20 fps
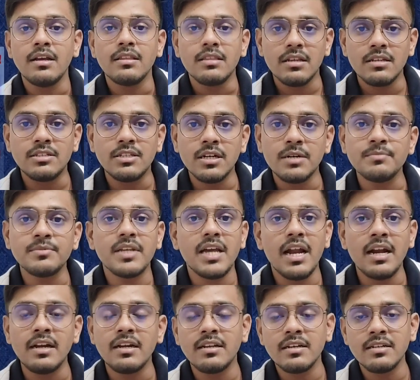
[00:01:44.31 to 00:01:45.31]
the germs
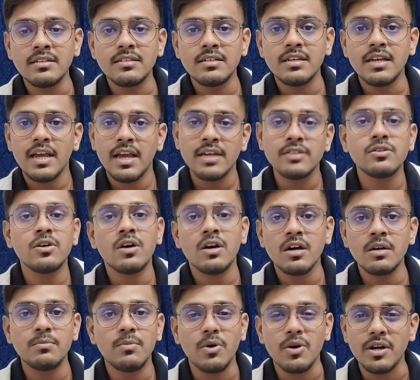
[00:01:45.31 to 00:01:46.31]
enters his or
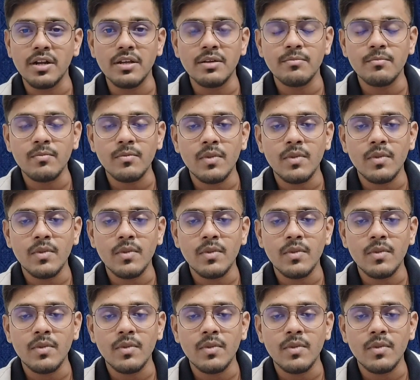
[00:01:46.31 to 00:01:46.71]
her body.